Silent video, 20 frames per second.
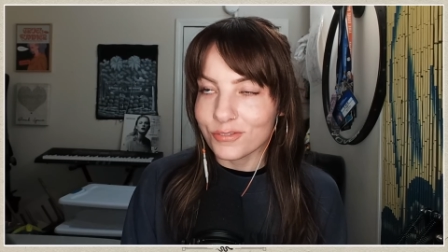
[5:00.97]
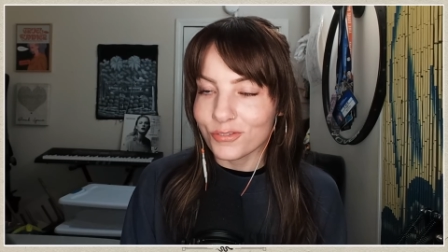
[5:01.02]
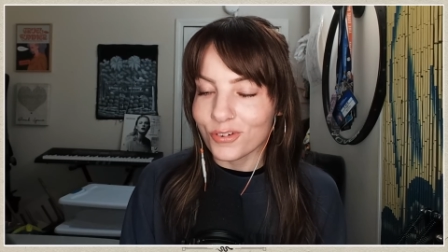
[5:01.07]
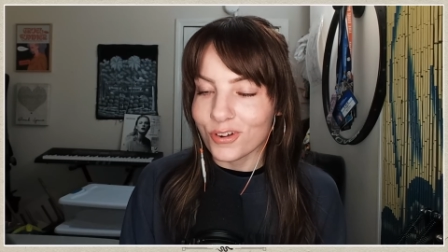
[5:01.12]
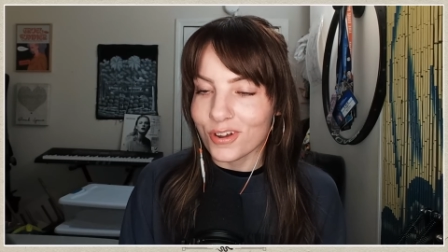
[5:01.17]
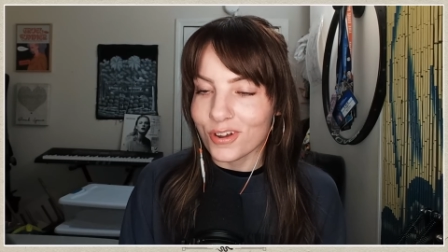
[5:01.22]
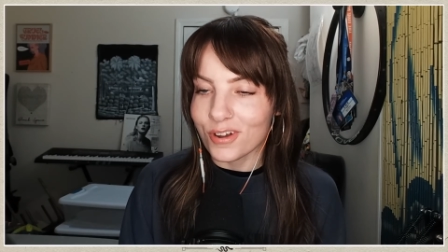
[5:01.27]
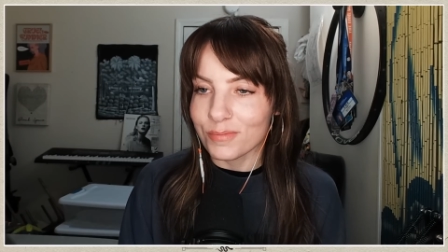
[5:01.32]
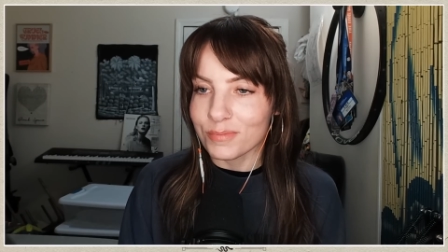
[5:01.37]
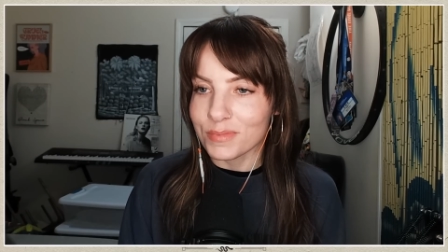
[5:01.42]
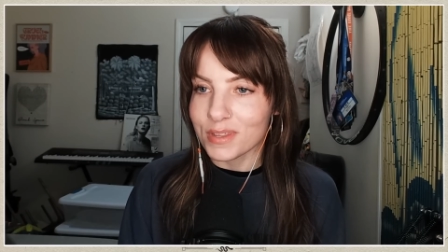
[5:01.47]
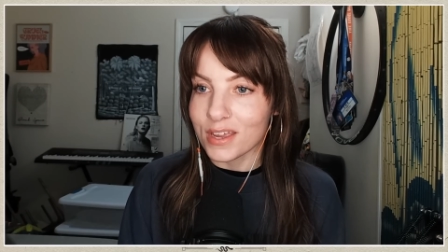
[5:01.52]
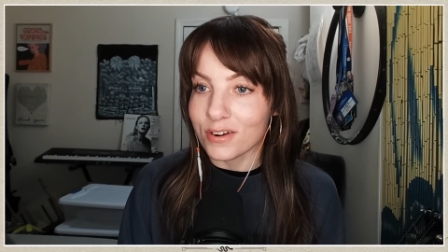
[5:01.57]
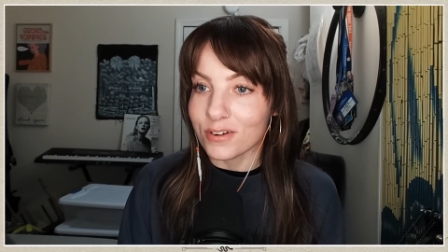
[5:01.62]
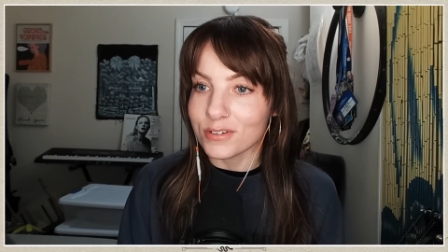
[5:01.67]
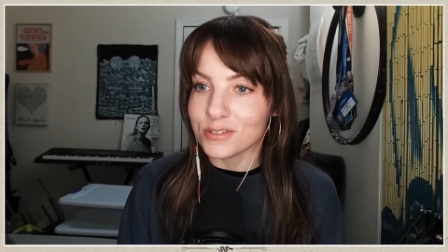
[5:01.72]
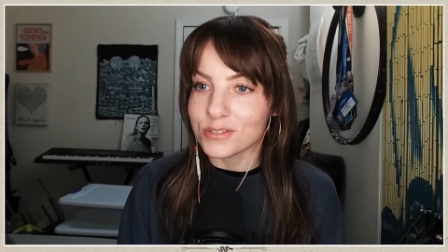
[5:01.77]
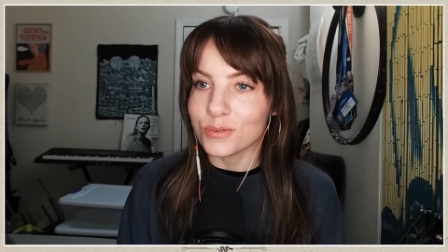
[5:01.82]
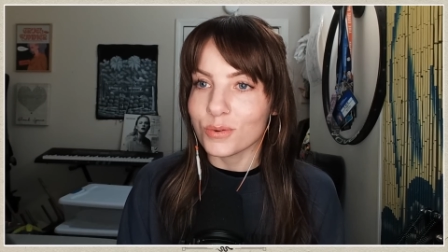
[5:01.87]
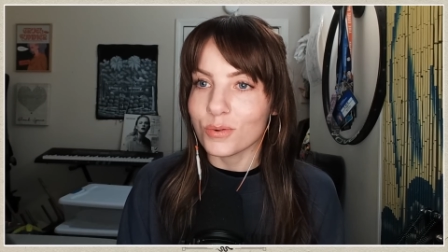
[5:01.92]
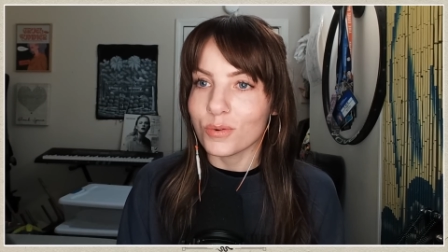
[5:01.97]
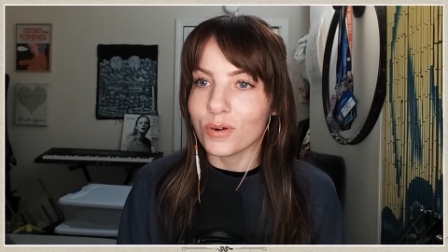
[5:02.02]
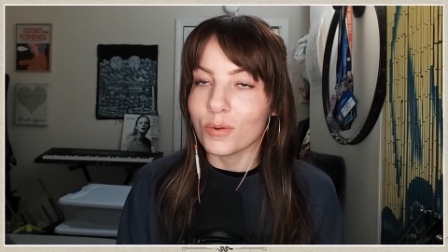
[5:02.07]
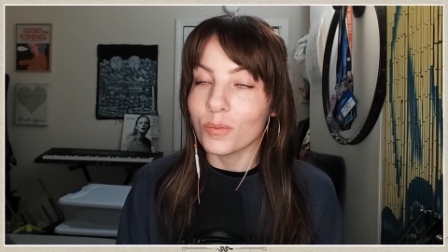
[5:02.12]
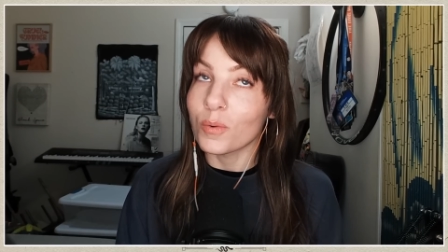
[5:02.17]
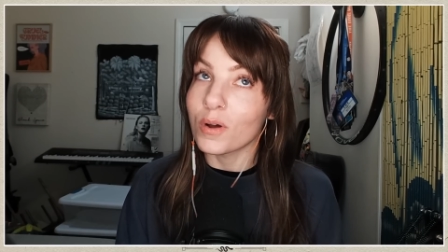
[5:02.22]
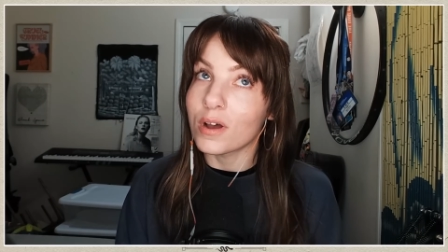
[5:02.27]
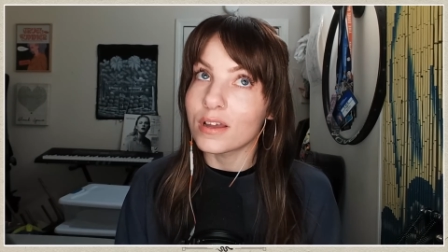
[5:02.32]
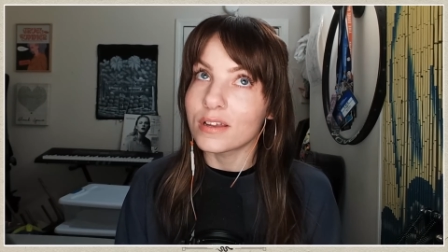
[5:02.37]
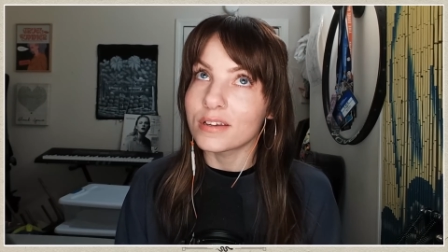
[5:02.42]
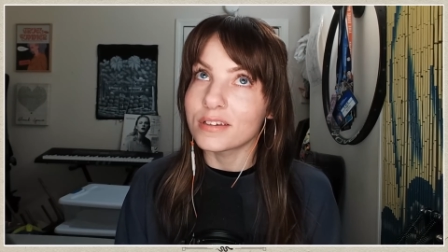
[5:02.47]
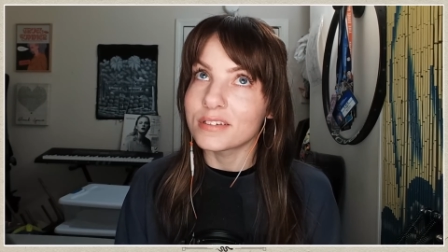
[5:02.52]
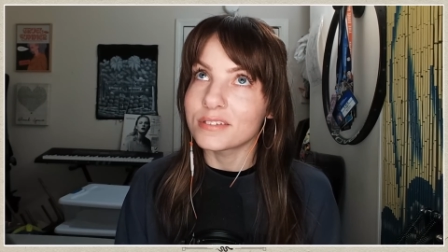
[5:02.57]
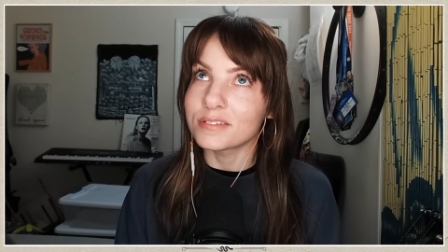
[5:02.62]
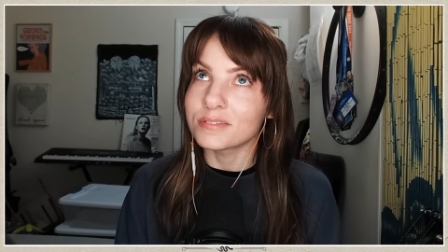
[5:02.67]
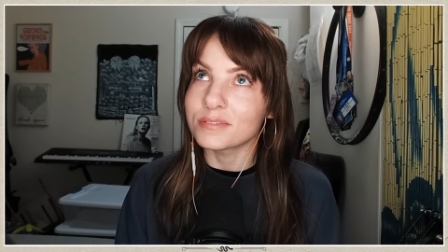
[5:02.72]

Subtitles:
from the Eras Tour 1,